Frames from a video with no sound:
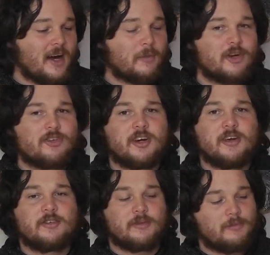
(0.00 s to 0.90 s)
I'm going to show
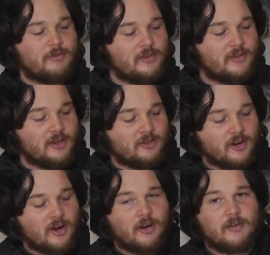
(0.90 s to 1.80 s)
you some
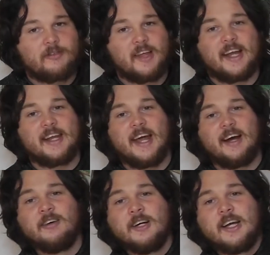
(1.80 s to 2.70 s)
footage of that
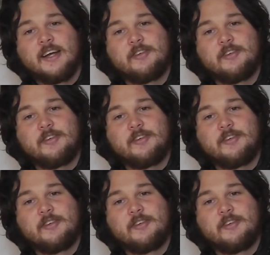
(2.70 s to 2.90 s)
now if